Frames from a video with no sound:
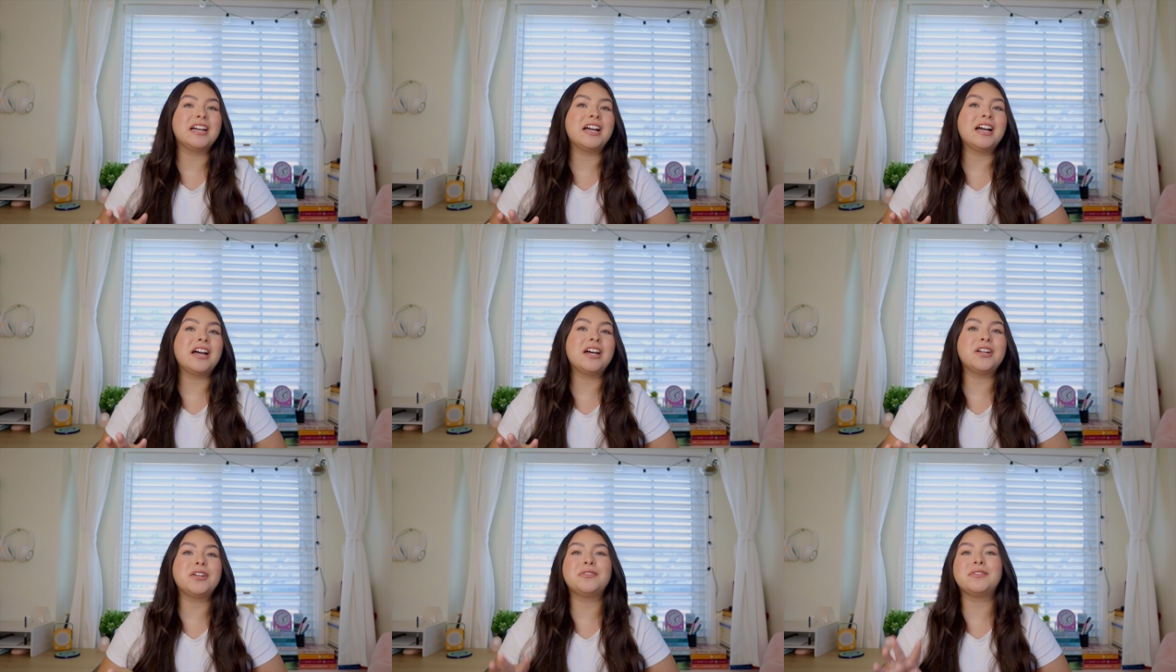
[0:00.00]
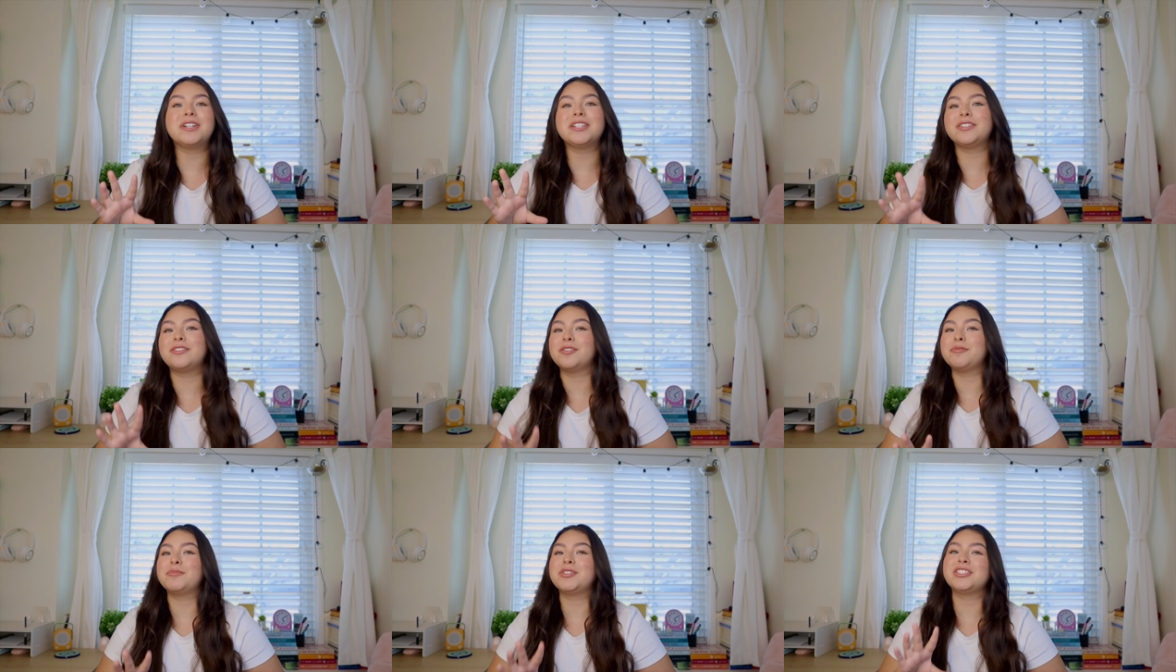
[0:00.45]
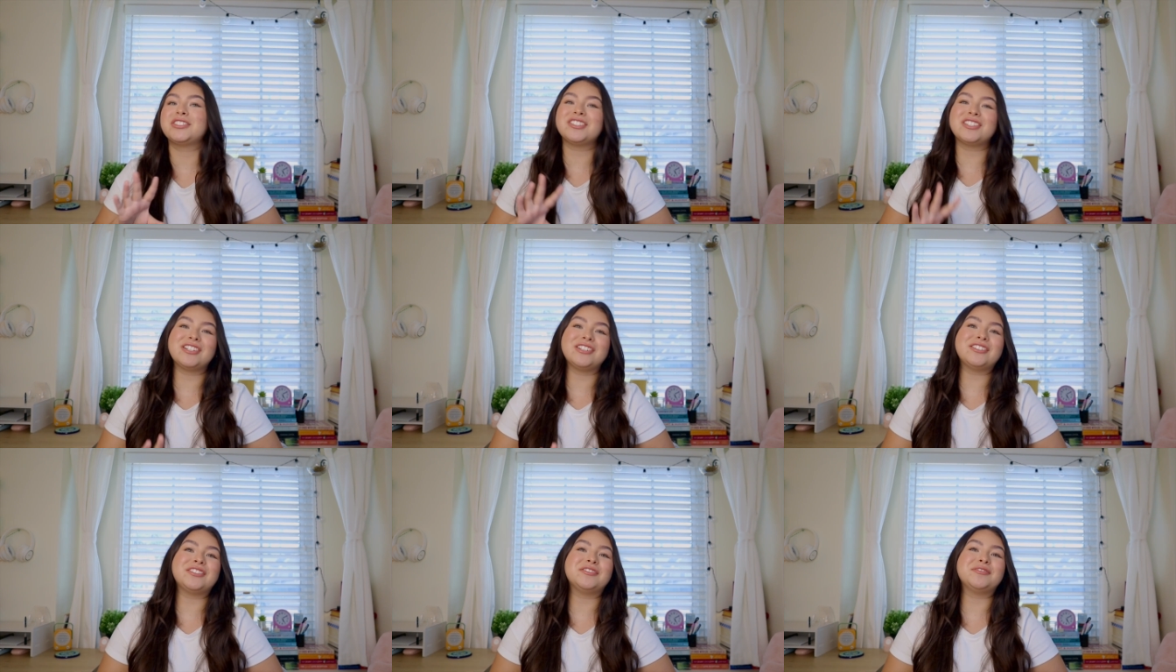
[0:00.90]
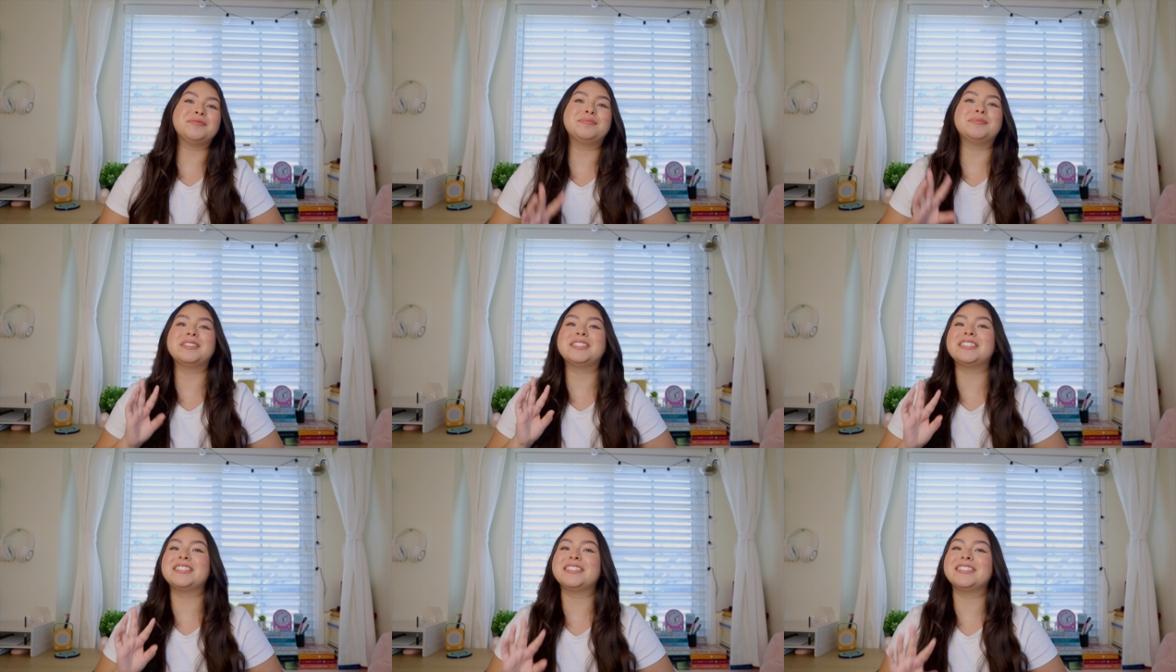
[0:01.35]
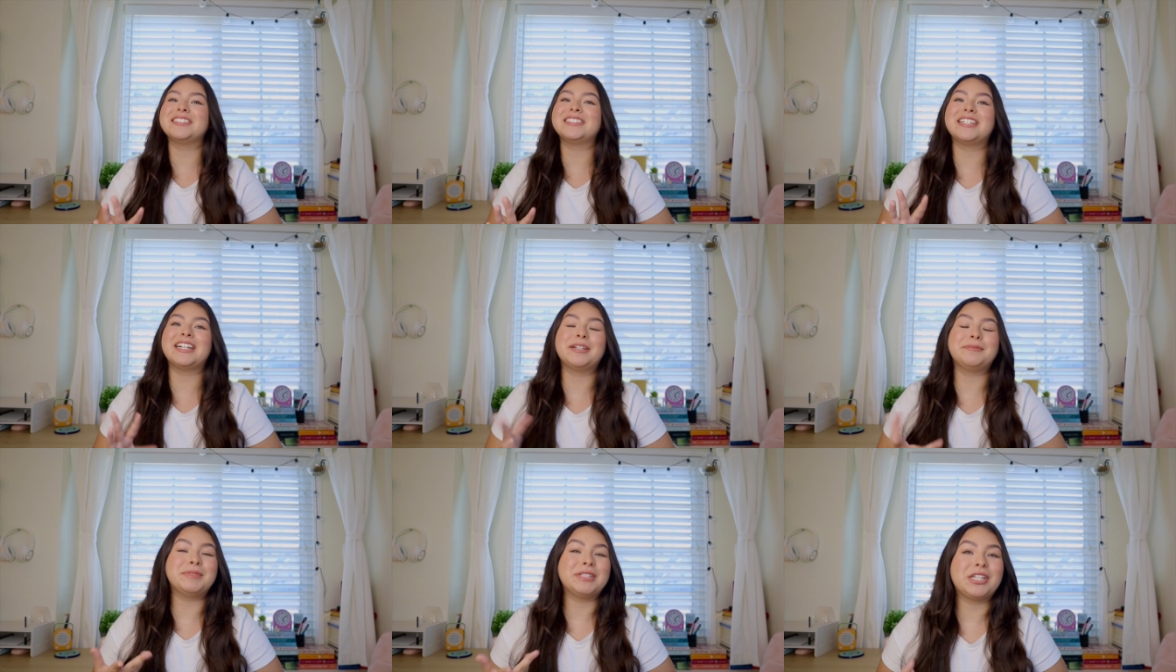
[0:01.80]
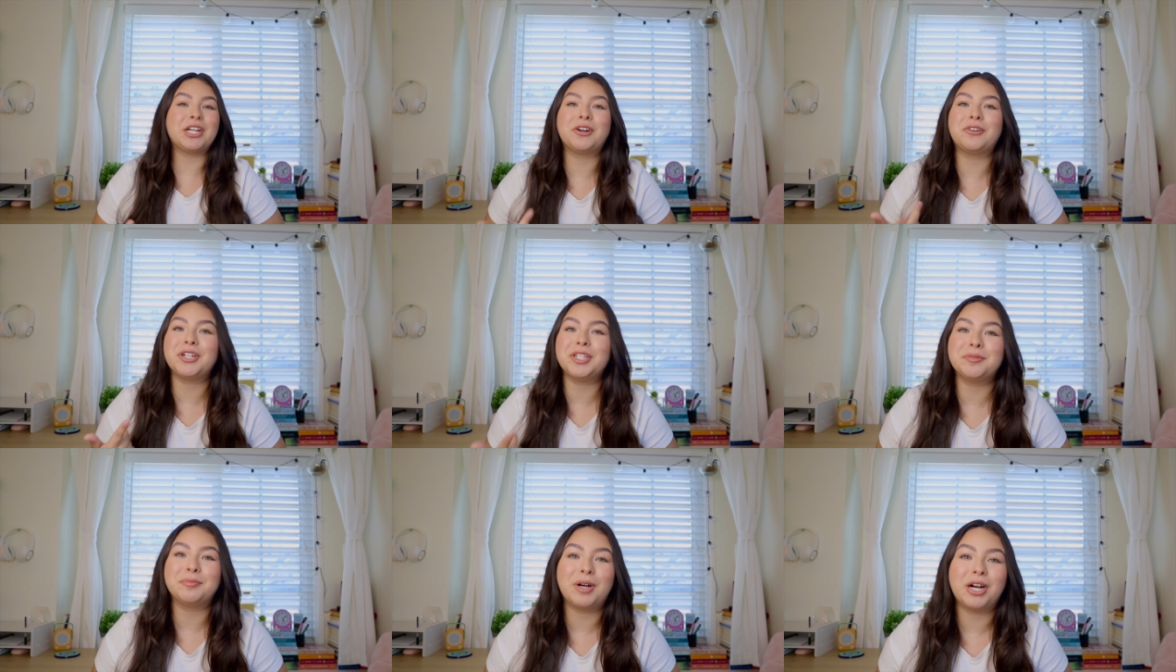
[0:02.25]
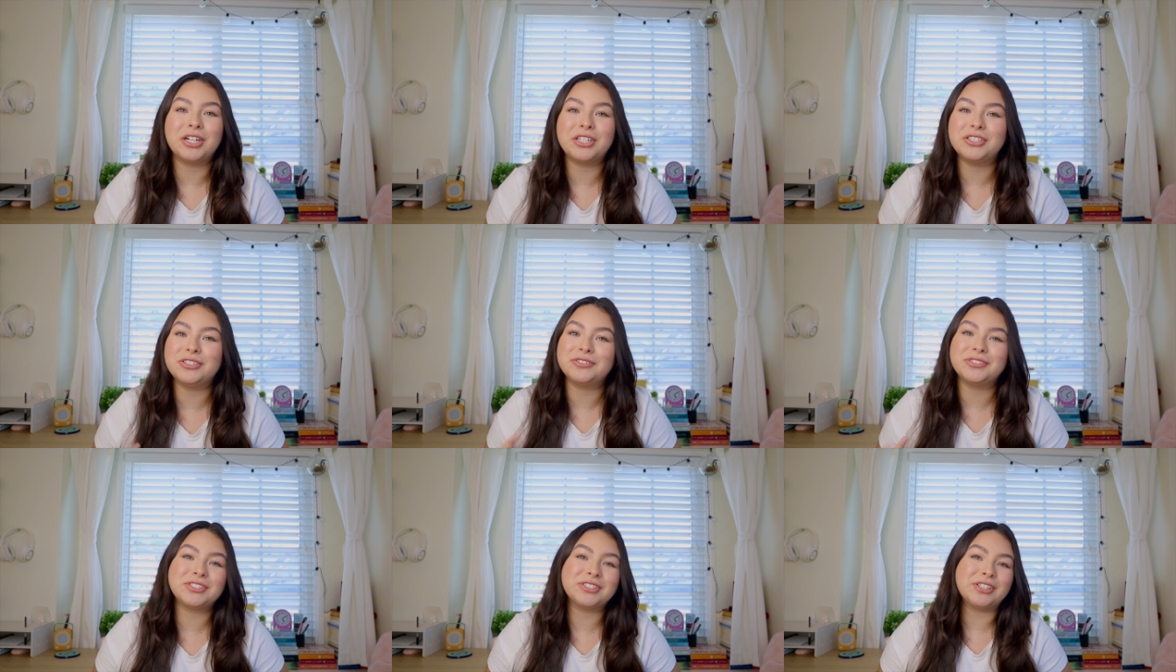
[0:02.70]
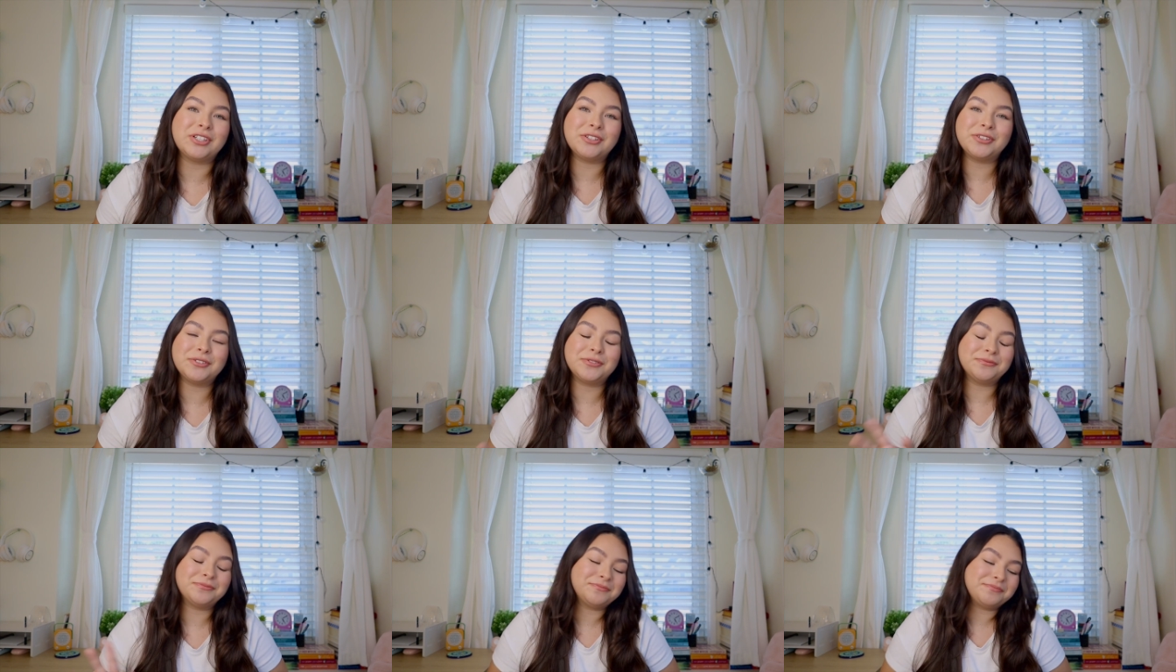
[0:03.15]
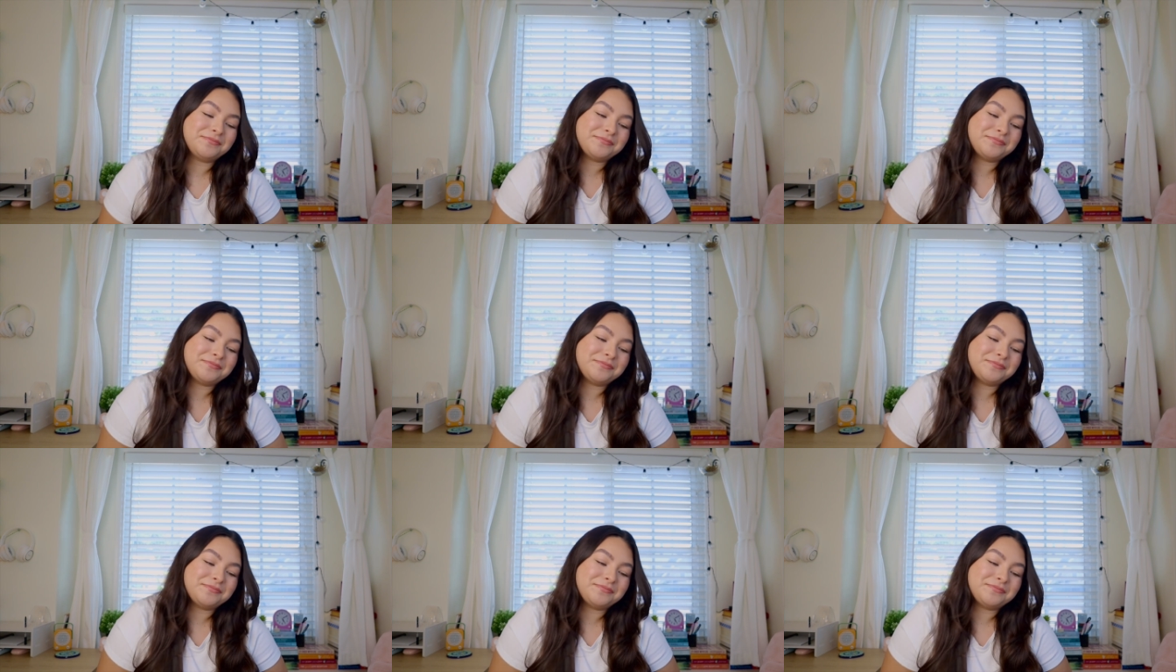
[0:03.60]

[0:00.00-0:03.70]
I don't want you on my shelf, but I mean, I already bought you, so